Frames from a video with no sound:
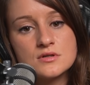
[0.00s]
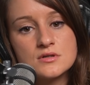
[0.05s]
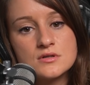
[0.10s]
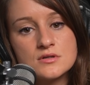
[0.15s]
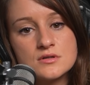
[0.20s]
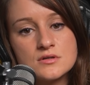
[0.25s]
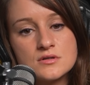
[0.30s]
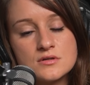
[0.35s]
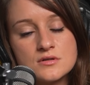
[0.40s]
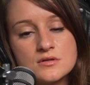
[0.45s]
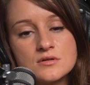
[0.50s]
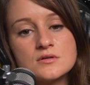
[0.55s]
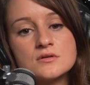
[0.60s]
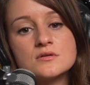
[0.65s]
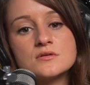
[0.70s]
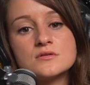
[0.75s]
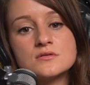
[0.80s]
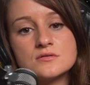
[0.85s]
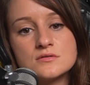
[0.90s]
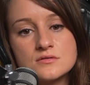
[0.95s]

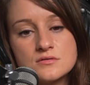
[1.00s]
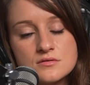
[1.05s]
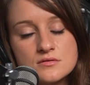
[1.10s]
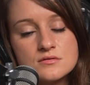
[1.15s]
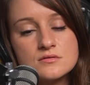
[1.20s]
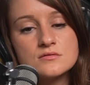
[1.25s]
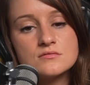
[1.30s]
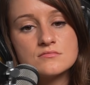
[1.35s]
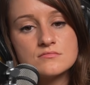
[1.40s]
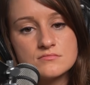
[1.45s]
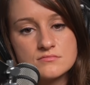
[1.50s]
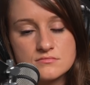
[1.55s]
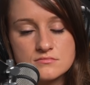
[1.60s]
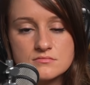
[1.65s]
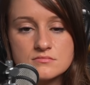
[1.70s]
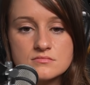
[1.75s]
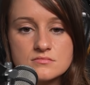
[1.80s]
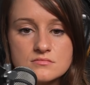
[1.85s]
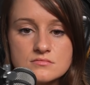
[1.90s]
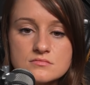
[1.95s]

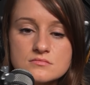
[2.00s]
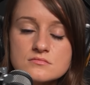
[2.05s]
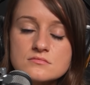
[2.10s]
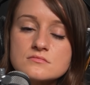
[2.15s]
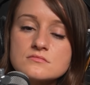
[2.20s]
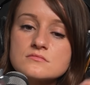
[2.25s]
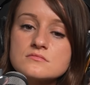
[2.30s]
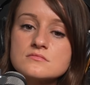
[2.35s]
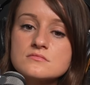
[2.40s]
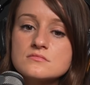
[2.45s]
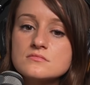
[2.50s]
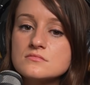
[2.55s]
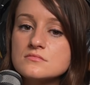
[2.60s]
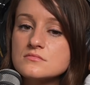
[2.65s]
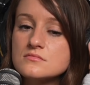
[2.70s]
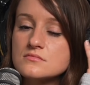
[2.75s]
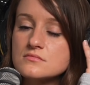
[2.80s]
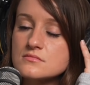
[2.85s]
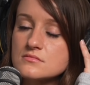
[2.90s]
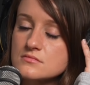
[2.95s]

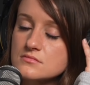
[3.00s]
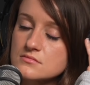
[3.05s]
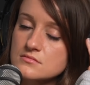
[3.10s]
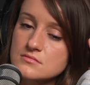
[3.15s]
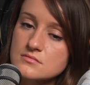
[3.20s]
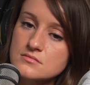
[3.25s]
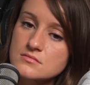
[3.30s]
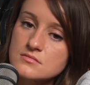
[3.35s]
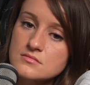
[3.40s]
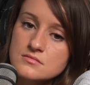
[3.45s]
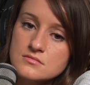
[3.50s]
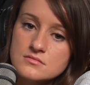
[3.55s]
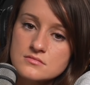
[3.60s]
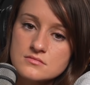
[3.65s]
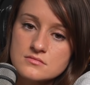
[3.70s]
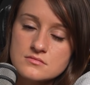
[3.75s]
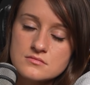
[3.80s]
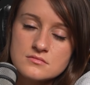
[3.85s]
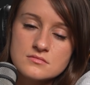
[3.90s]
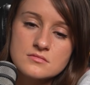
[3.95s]

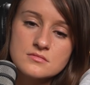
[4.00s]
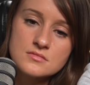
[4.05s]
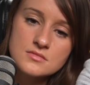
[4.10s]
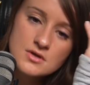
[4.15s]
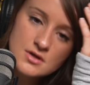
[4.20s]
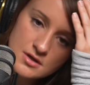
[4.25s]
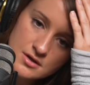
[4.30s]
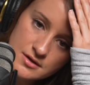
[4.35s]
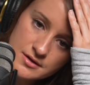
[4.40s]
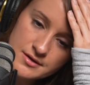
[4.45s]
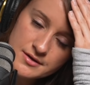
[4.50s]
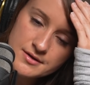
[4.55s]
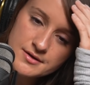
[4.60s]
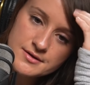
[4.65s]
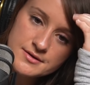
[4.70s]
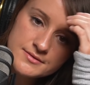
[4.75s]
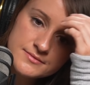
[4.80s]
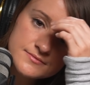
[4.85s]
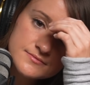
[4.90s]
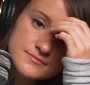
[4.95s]

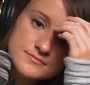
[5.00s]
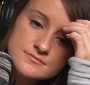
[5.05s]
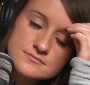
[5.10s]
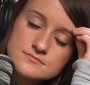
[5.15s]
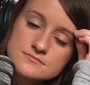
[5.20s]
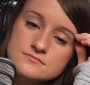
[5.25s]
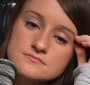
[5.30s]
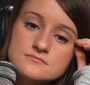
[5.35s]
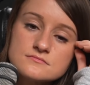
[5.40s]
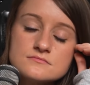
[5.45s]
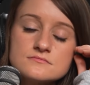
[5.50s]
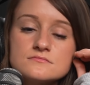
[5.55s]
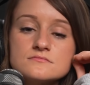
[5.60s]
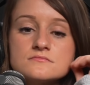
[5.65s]
(silent)